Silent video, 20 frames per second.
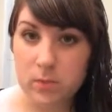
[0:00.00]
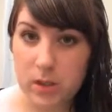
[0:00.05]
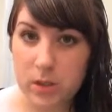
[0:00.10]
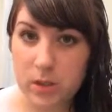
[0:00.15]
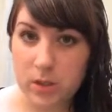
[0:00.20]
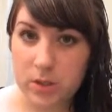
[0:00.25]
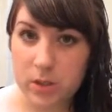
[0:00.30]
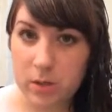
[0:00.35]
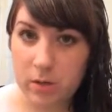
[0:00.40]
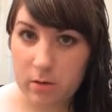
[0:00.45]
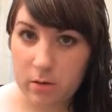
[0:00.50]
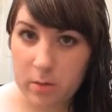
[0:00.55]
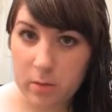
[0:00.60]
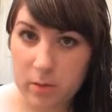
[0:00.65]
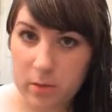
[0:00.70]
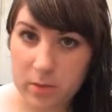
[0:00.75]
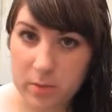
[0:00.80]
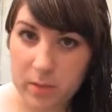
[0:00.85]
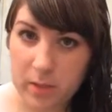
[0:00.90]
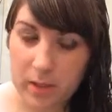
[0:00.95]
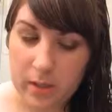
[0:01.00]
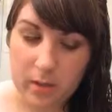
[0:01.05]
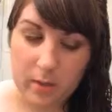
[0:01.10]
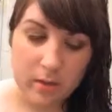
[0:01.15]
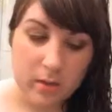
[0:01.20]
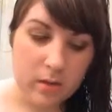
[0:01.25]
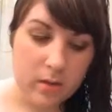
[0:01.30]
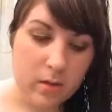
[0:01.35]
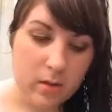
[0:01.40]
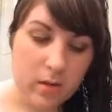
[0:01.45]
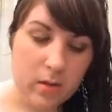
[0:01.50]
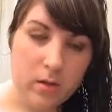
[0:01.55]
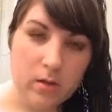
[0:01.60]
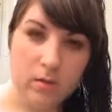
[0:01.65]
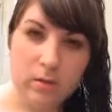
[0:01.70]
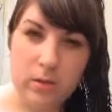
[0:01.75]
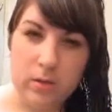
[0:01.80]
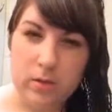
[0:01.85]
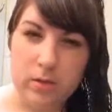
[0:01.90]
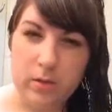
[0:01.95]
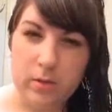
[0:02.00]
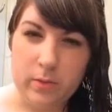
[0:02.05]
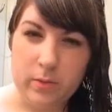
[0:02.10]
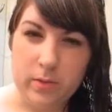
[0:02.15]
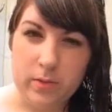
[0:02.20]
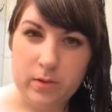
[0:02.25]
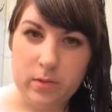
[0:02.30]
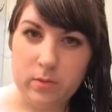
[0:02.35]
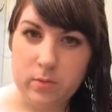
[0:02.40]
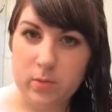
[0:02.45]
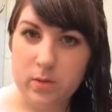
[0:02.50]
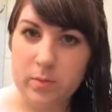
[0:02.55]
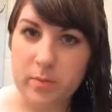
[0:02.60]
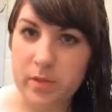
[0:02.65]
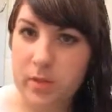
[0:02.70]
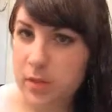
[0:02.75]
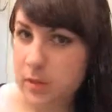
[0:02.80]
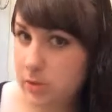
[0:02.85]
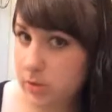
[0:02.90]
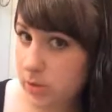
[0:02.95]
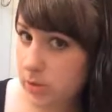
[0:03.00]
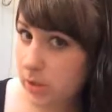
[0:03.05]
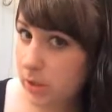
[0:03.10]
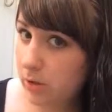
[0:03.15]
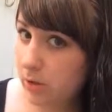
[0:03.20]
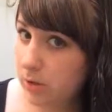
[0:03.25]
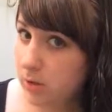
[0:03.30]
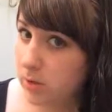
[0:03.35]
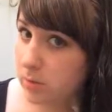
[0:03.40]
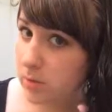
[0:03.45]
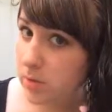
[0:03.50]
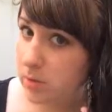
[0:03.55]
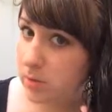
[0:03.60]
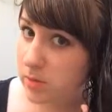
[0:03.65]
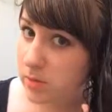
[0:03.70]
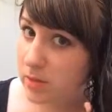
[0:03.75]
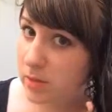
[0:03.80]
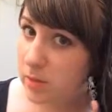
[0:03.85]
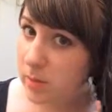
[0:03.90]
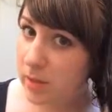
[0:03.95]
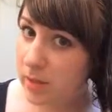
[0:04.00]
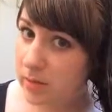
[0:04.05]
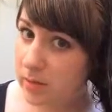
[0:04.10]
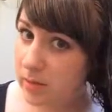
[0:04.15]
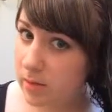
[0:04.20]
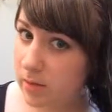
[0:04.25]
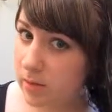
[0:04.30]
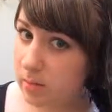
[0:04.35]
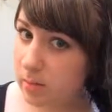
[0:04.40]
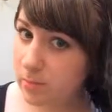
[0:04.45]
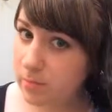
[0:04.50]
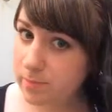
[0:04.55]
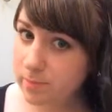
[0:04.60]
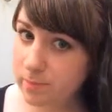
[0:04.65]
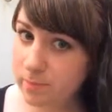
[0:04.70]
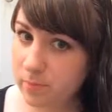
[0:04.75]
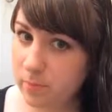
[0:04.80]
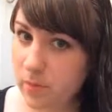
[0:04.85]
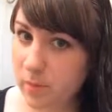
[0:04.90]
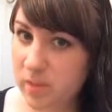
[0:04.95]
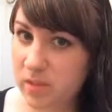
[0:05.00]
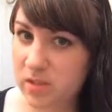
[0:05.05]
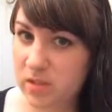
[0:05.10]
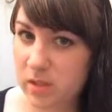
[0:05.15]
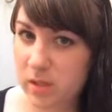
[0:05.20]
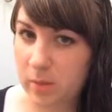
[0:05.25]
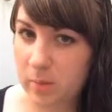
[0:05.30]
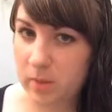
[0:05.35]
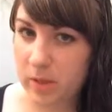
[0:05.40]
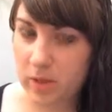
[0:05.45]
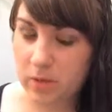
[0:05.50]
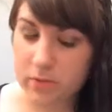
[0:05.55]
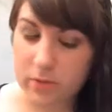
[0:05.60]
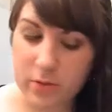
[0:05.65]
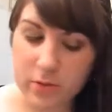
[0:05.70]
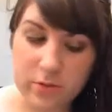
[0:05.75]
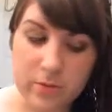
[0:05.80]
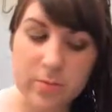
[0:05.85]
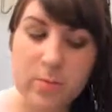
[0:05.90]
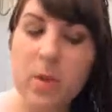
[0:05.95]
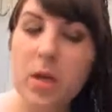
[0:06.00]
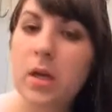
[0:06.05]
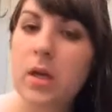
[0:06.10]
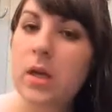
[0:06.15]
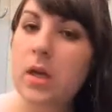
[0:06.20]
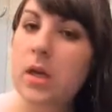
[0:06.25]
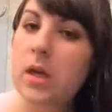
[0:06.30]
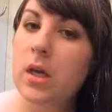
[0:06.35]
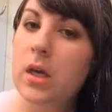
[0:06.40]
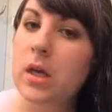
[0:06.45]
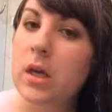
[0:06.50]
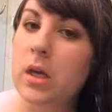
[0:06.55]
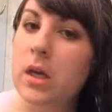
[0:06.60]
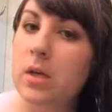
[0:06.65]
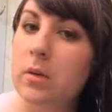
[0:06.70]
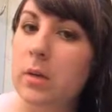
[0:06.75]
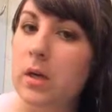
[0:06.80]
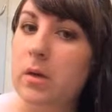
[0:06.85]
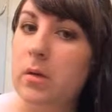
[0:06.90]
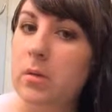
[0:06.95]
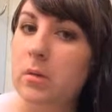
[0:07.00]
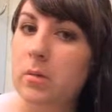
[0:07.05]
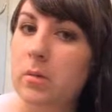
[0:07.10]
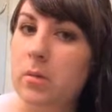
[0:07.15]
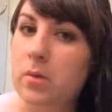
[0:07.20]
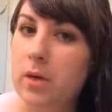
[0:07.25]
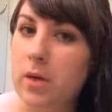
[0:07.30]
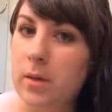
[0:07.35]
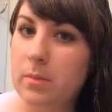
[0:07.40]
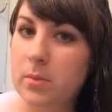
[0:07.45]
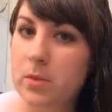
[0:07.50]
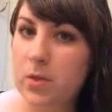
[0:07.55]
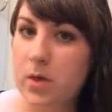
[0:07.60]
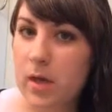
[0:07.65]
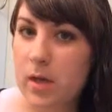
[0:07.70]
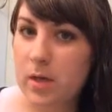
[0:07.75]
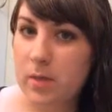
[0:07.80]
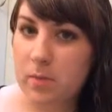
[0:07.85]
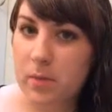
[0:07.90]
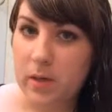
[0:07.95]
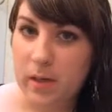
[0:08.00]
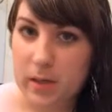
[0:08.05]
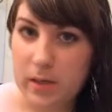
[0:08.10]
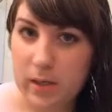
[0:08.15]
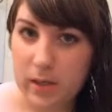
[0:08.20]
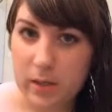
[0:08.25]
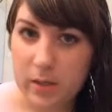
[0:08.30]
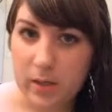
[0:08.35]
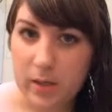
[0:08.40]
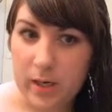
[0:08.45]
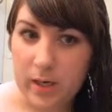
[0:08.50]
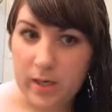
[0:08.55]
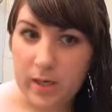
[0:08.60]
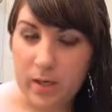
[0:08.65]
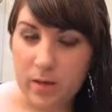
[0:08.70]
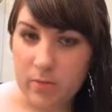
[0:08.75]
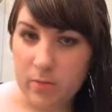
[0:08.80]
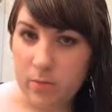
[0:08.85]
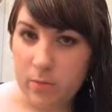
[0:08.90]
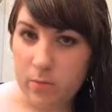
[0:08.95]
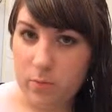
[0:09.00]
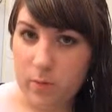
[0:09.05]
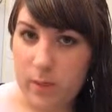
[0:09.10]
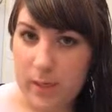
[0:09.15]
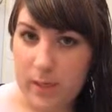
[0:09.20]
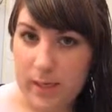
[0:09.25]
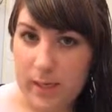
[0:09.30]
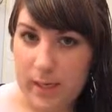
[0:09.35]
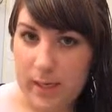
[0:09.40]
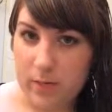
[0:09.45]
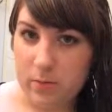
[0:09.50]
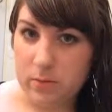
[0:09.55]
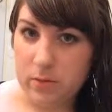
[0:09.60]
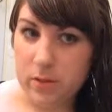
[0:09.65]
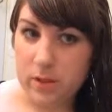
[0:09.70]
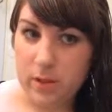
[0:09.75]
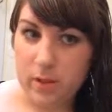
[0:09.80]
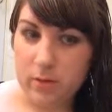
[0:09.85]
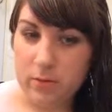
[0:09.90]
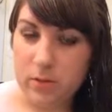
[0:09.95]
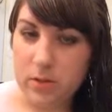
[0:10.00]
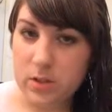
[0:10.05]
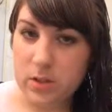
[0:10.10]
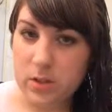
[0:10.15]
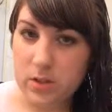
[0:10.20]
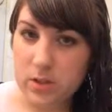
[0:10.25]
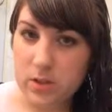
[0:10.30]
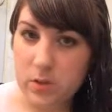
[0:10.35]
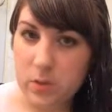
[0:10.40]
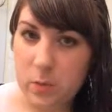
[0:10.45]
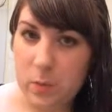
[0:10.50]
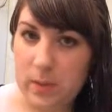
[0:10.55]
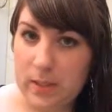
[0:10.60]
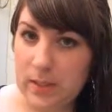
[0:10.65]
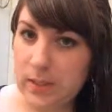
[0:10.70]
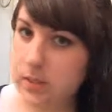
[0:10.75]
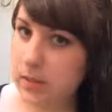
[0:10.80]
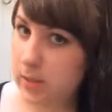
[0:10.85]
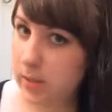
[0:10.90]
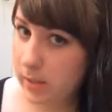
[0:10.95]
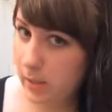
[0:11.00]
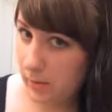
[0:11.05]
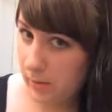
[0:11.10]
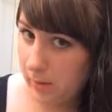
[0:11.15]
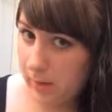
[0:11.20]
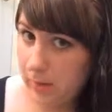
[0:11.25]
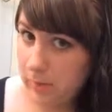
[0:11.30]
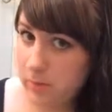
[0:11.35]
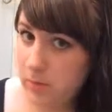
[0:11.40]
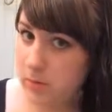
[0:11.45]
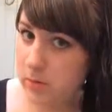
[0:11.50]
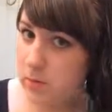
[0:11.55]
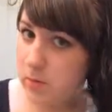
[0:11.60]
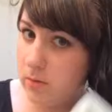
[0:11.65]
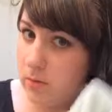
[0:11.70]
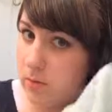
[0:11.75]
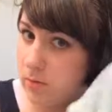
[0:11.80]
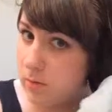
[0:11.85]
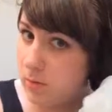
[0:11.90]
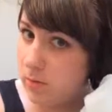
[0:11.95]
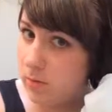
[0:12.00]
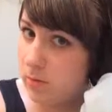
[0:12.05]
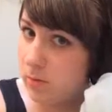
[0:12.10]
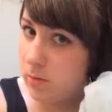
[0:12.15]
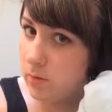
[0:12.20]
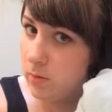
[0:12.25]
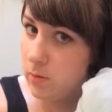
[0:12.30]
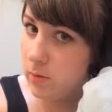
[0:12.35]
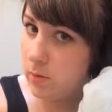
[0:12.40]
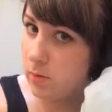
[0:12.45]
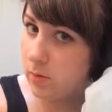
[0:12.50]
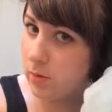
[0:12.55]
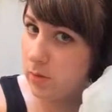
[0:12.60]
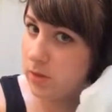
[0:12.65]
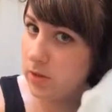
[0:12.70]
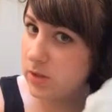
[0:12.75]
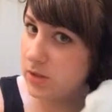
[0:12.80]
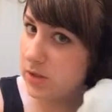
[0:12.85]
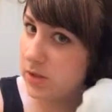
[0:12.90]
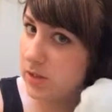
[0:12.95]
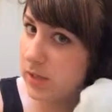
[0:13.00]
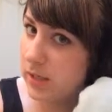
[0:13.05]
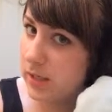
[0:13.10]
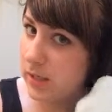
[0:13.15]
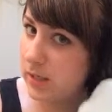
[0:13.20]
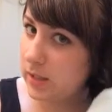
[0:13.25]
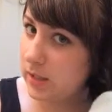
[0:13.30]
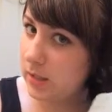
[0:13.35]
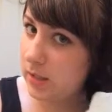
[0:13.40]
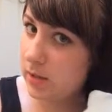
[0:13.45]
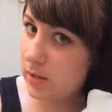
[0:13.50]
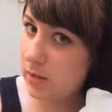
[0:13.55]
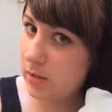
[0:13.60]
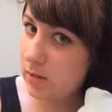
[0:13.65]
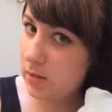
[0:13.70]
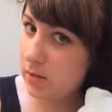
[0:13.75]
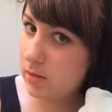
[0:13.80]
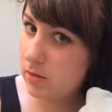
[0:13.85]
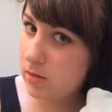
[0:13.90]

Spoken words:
take a shower and I wash my hair, I don't always wash my hair in the shower, sometimes it's in the bathtub, depends on how my hair feels. Anyway, when I'm drying my hair, I never wring it out. I always just squeeze the hair out, or just tightly